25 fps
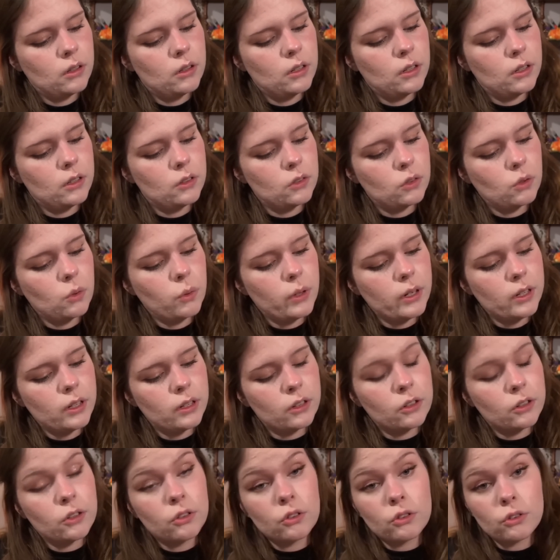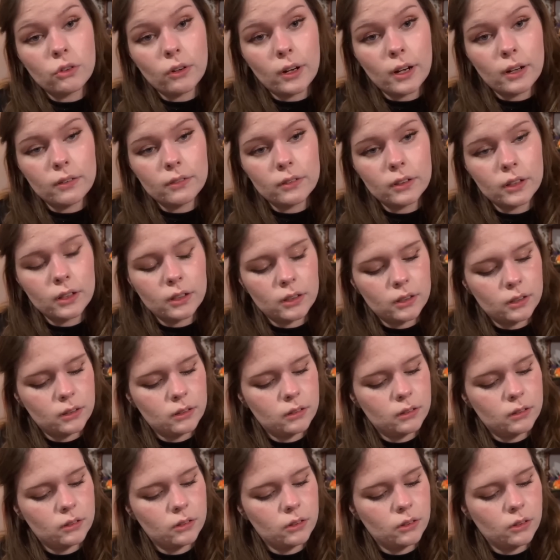It's quite extravagant,
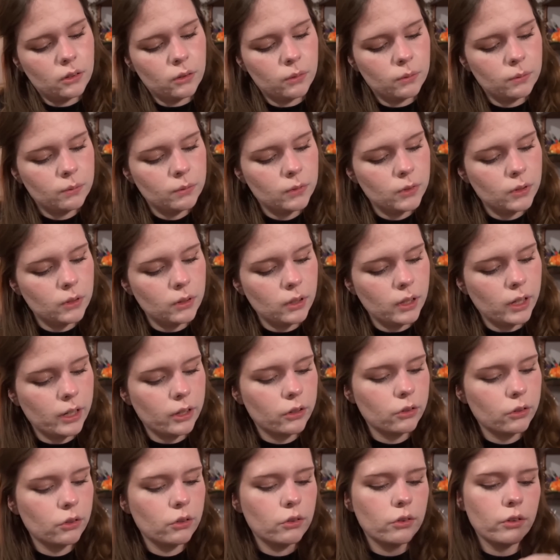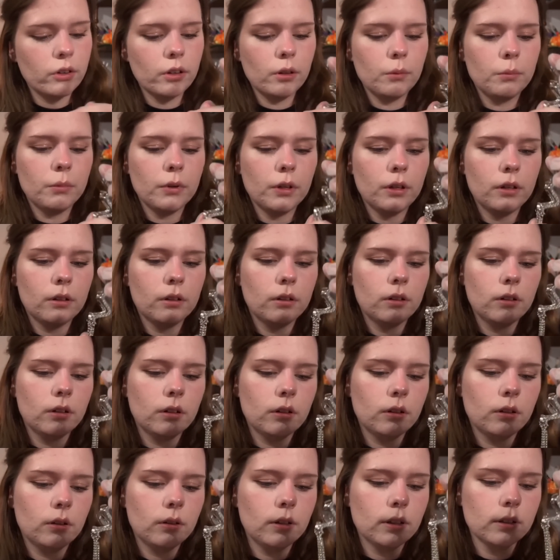you know, a little extra, but
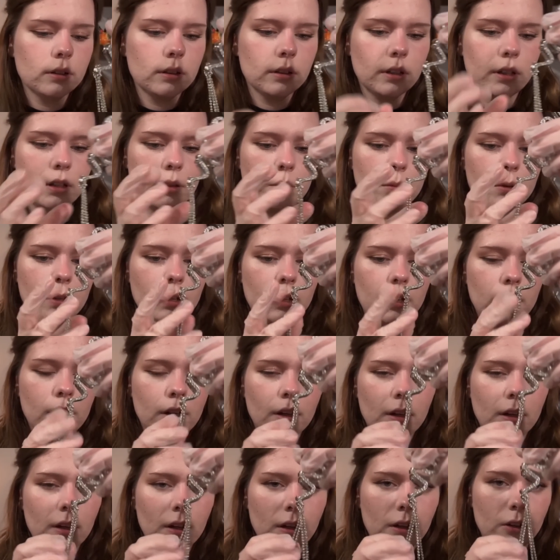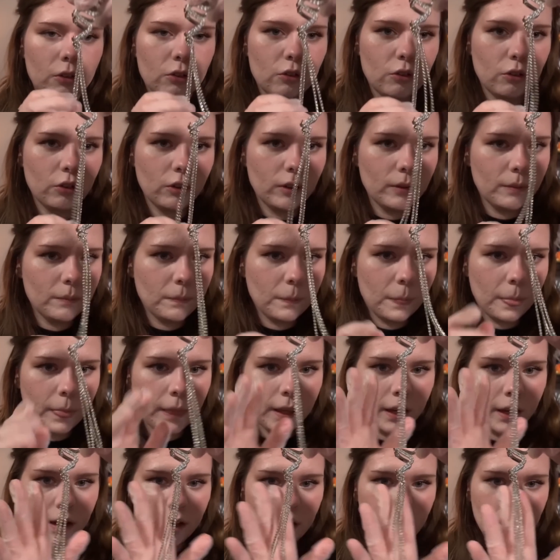who doesn't like being extra
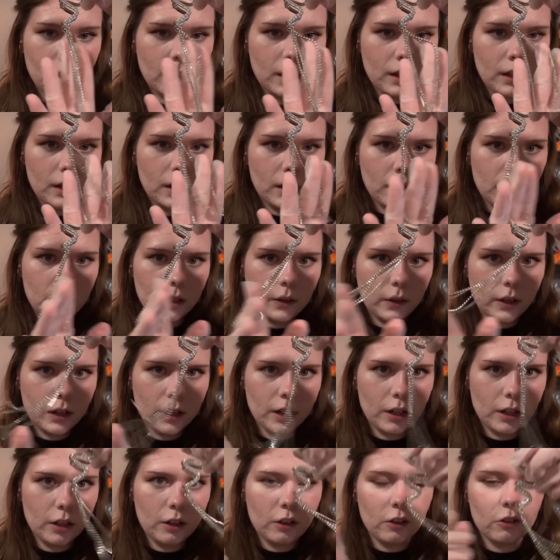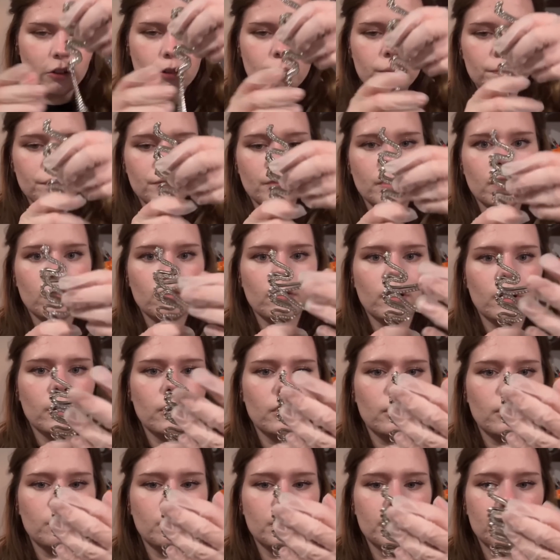on occasion?
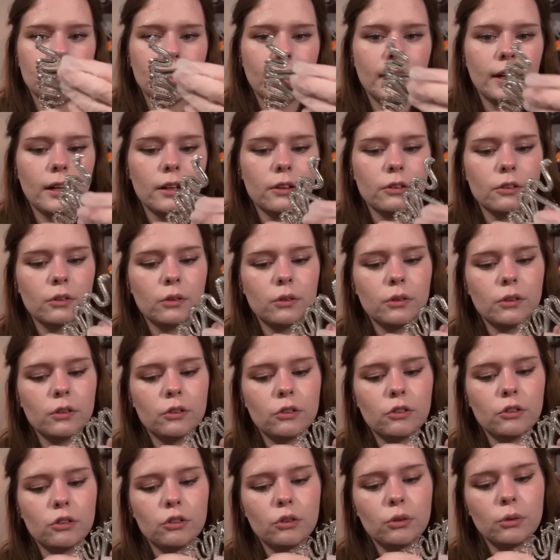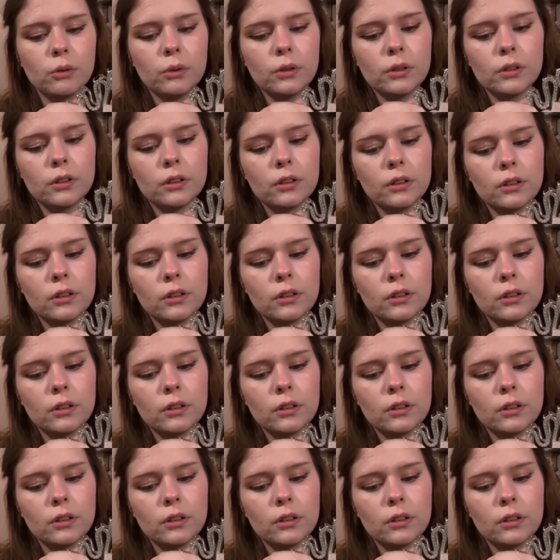Very bedazzled and jeweled.